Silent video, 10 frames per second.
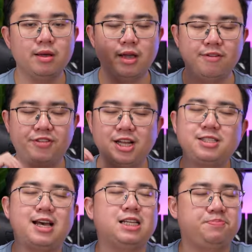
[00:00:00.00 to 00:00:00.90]

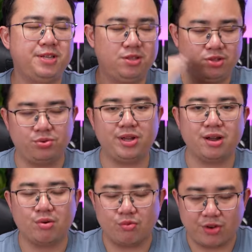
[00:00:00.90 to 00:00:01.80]
Infinix has been doing
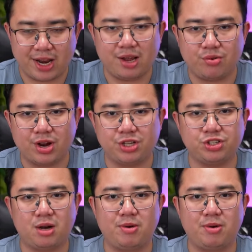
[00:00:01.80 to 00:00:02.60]
a really great job